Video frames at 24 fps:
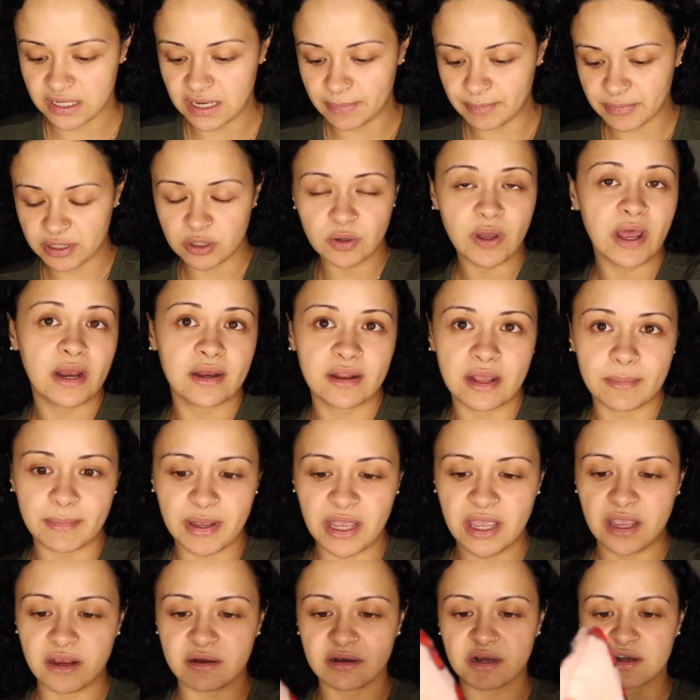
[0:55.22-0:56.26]
I'm gonna go ahead and get my
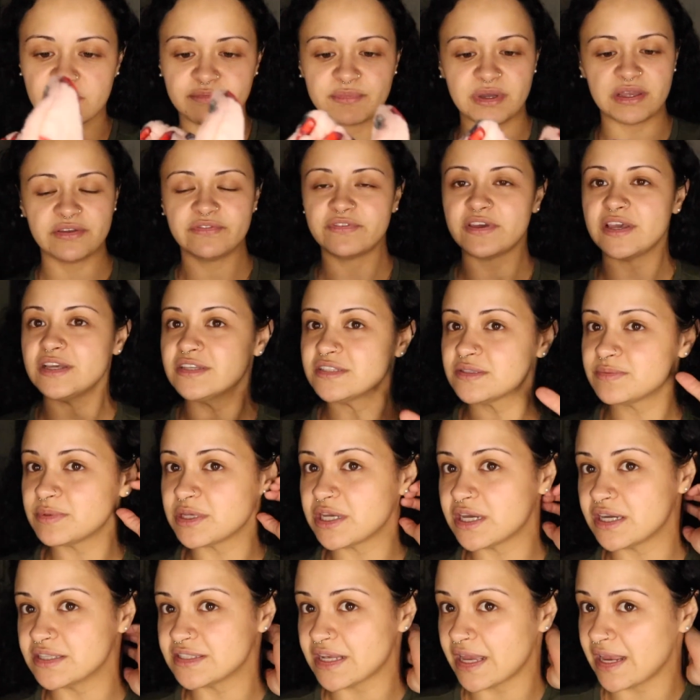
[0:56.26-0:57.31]
hair out of my face
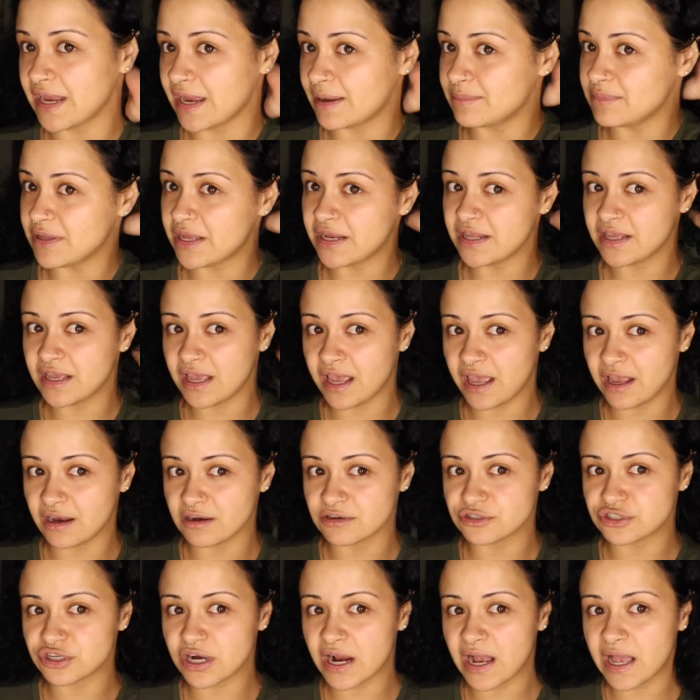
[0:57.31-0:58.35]
because I am letting it air
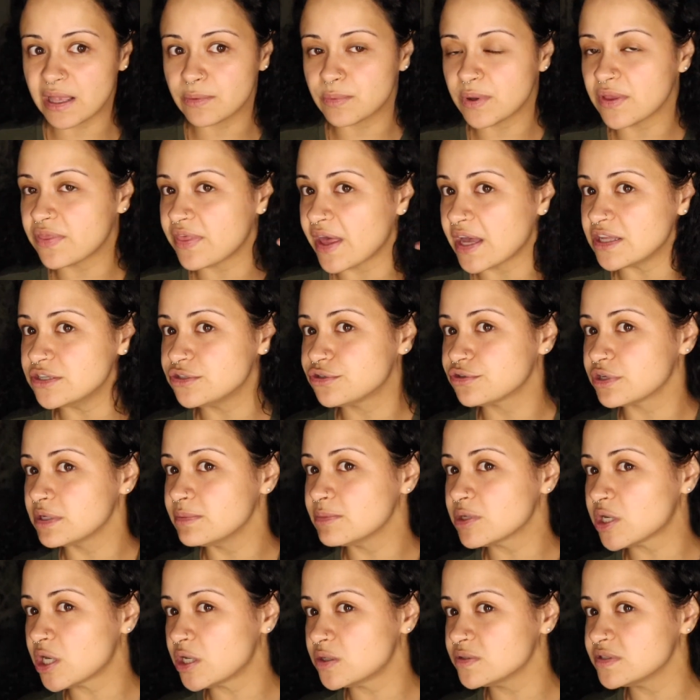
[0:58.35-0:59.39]
dry with that Dream
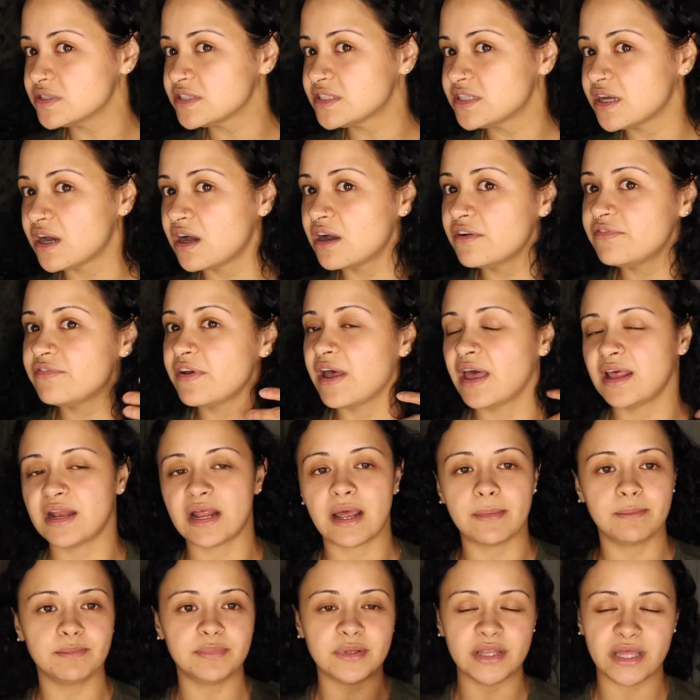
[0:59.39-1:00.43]
Coat stuff, and
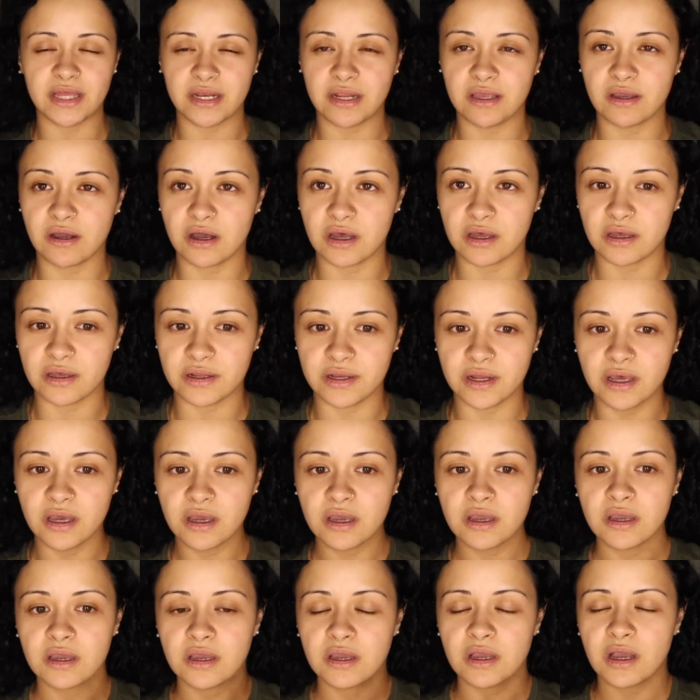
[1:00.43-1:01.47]
I'm planning on
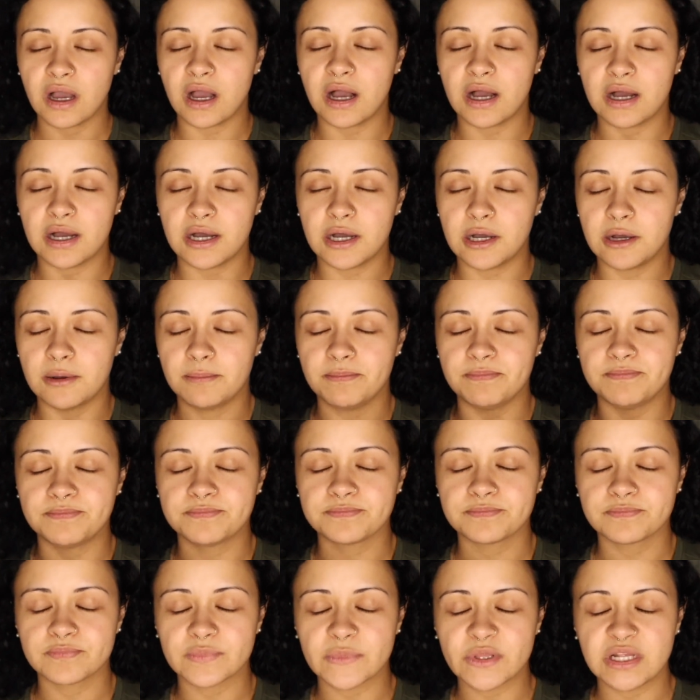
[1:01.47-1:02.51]

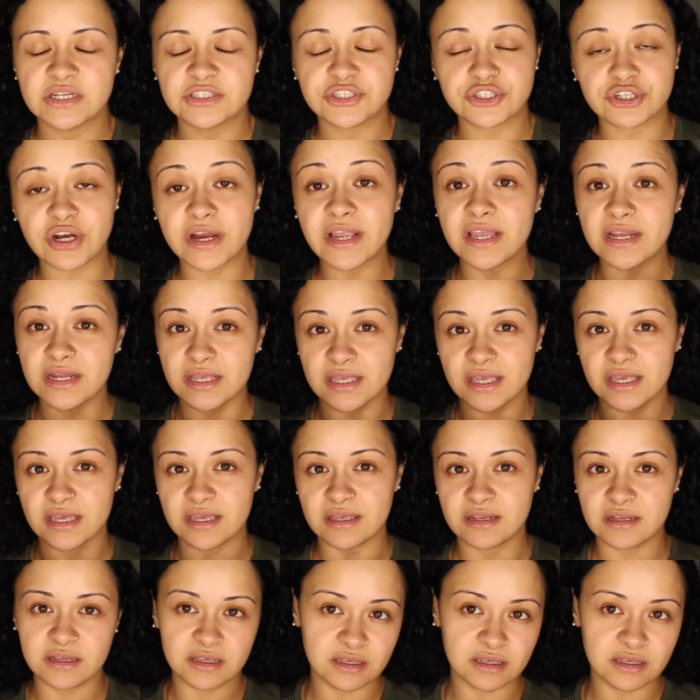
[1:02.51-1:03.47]
straightening it